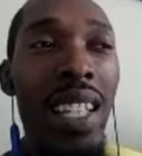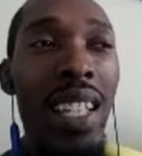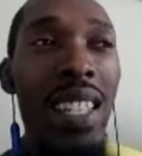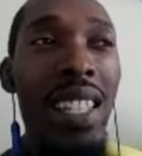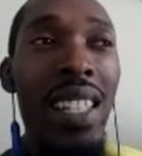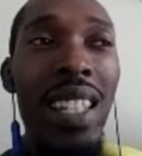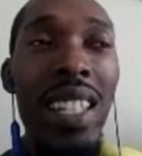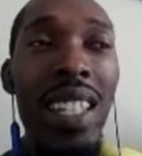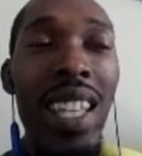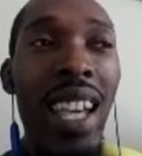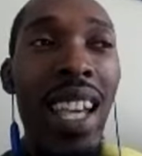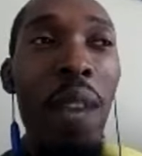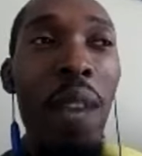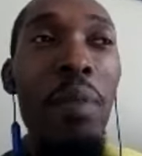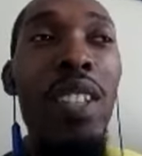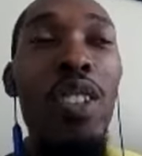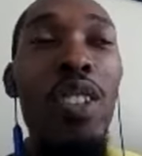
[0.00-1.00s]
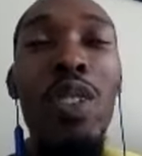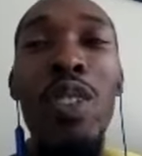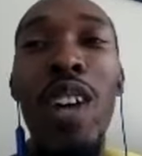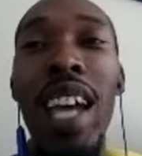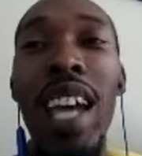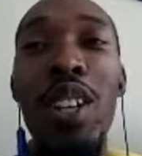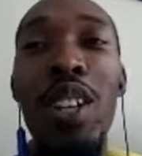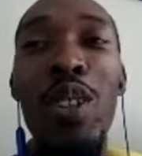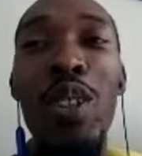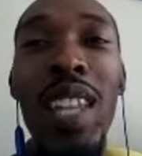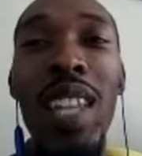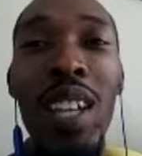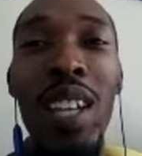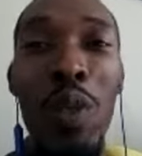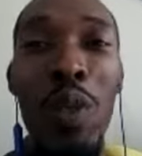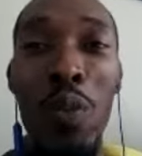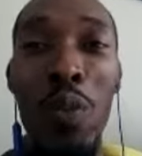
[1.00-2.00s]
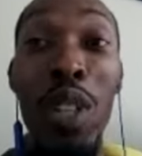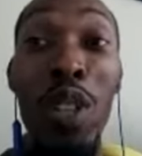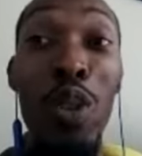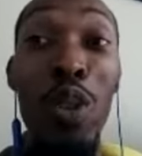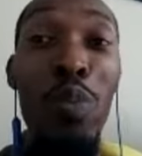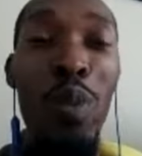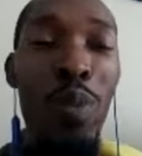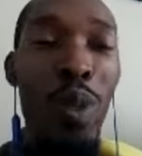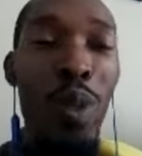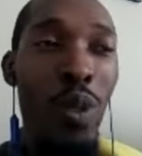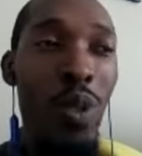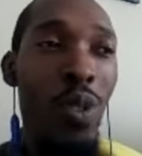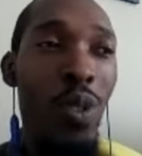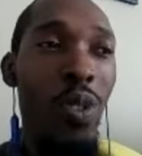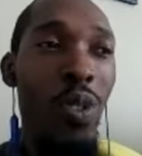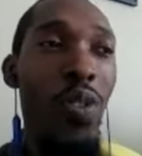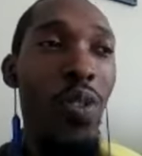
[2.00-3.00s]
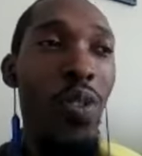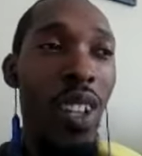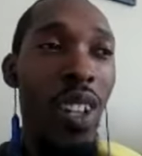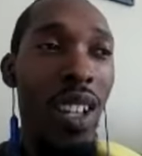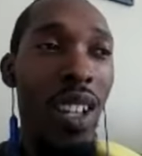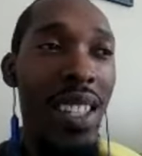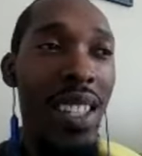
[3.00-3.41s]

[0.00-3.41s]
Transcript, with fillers: yeah, I mean, so I know like when we do proposals for us,